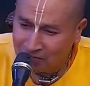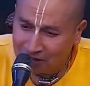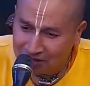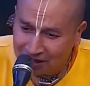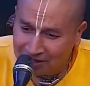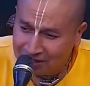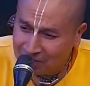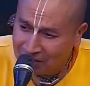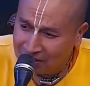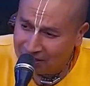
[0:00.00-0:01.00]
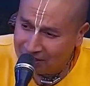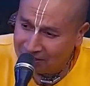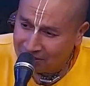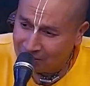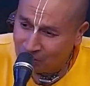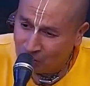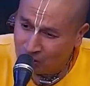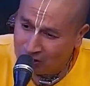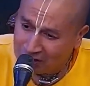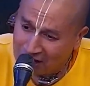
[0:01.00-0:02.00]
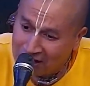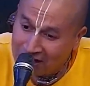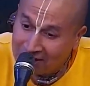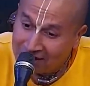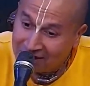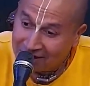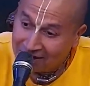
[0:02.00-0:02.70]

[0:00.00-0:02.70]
but ultimately your training